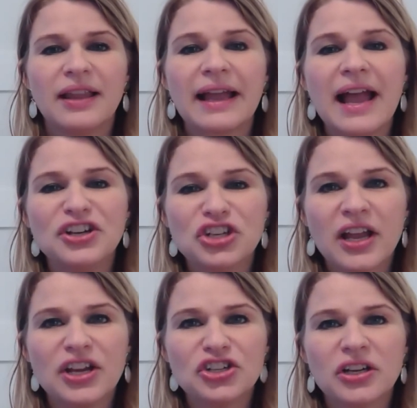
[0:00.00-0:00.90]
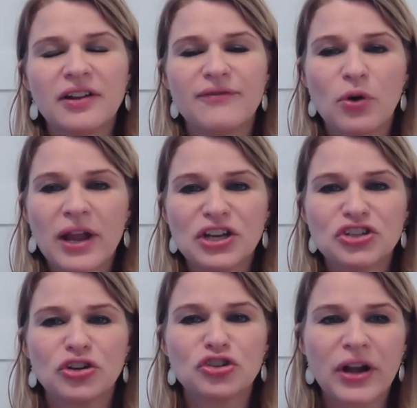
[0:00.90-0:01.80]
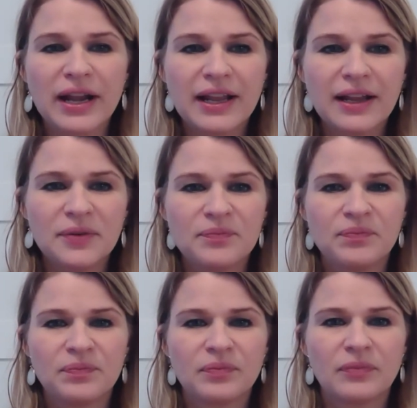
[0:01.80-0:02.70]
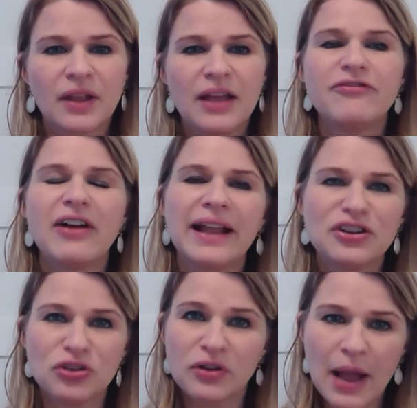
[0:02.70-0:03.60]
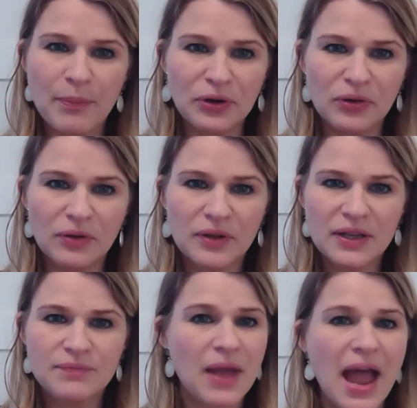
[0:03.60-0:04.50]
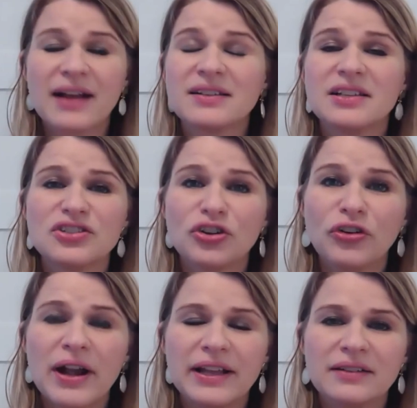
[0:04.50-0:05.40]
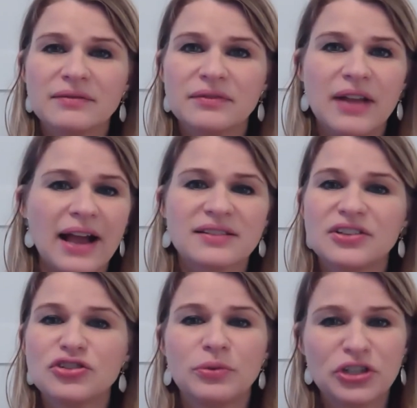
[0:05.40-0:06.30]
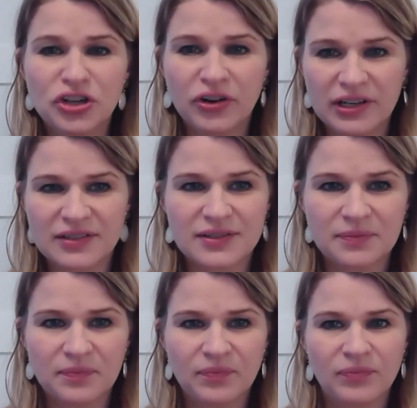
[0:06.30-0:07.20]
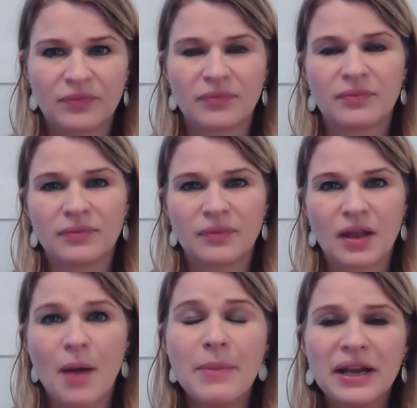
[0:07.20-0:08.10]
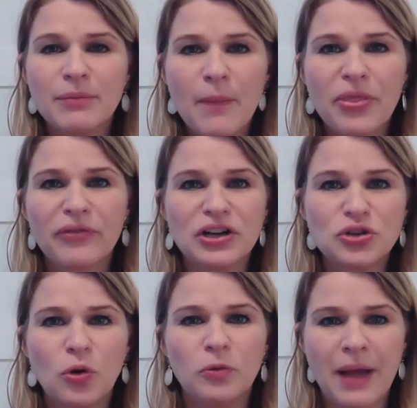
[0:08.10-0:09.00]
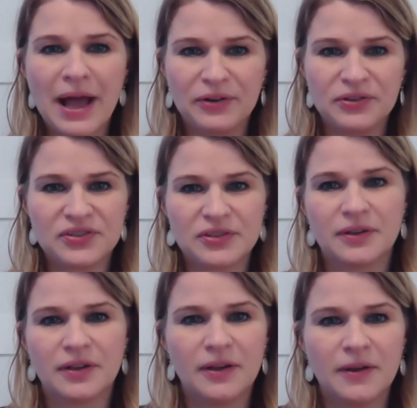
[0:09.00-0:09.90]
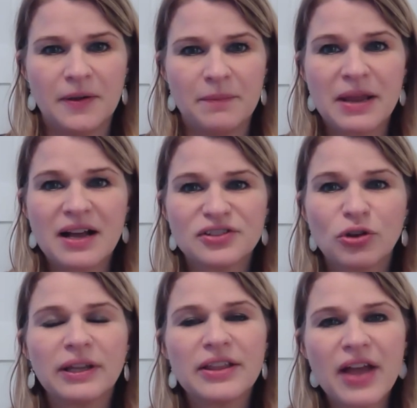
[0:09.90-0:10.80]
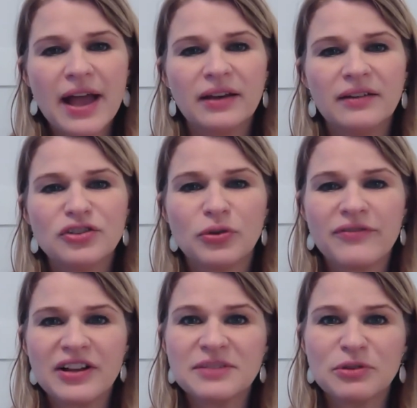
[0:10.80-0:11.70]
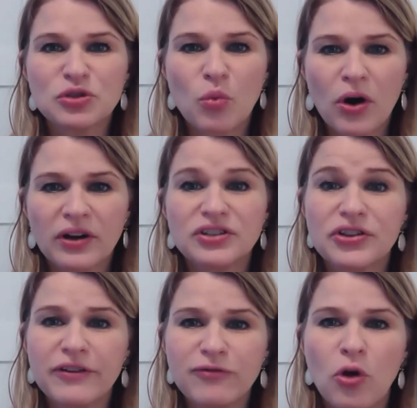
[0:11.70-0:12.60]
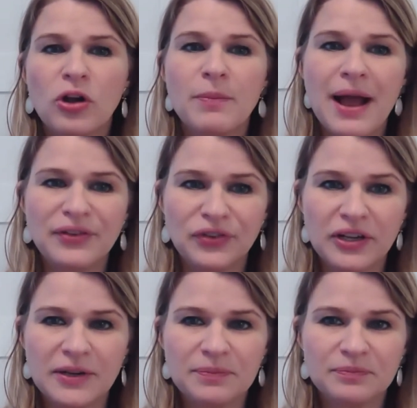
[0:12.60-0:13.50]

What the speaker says: like education and vocational training, and financial capital, access to credit, access to insurance. A minimum threshold matters, because only then do investments work to their full capacity.